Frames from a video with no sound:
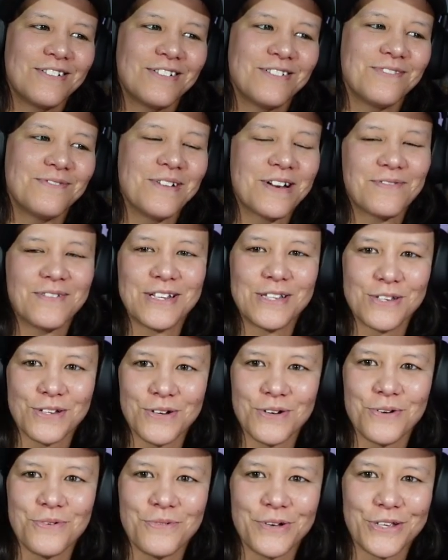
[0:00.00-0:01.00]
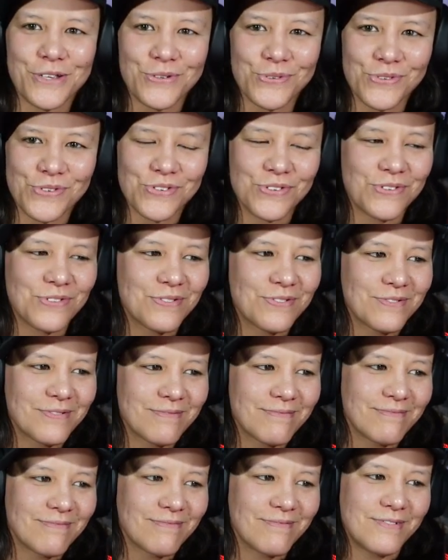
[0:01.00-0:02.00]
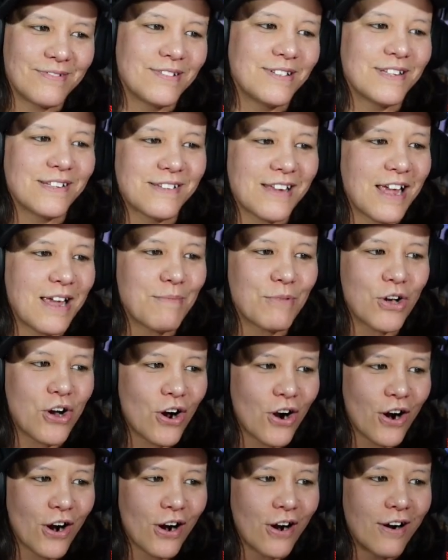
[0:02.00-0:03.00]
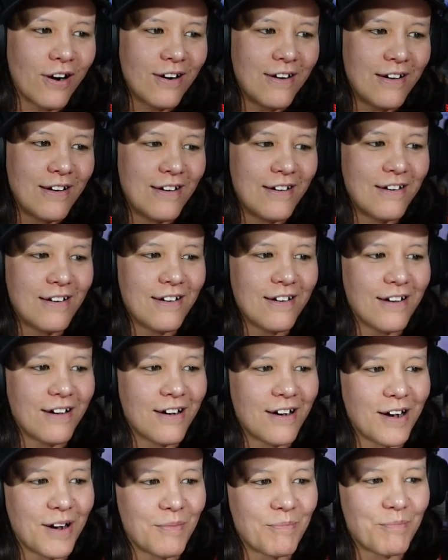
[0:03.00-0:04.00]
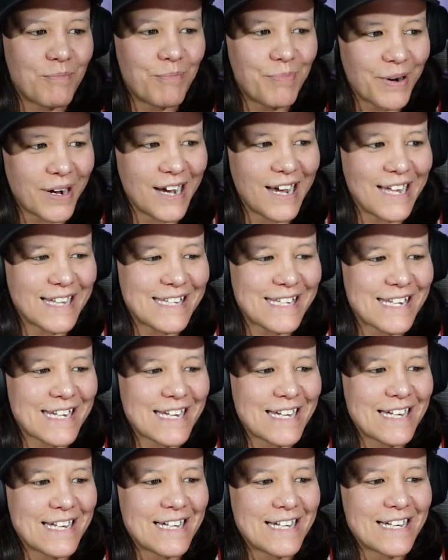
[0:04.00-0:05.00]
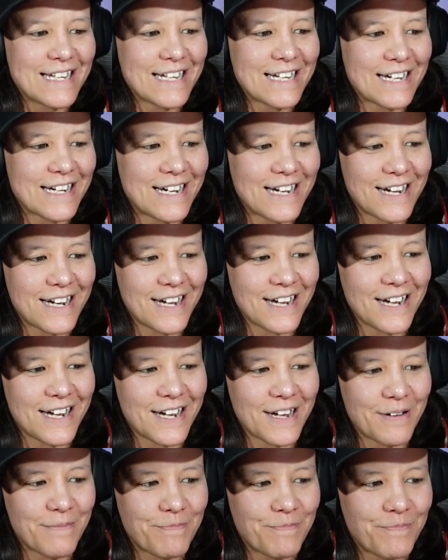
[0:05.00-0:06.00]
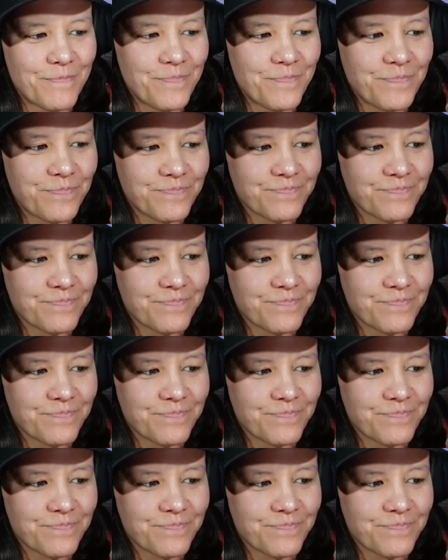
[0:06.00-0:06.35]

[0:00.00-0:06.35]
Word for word: When we do, we use the same car. Um, but um,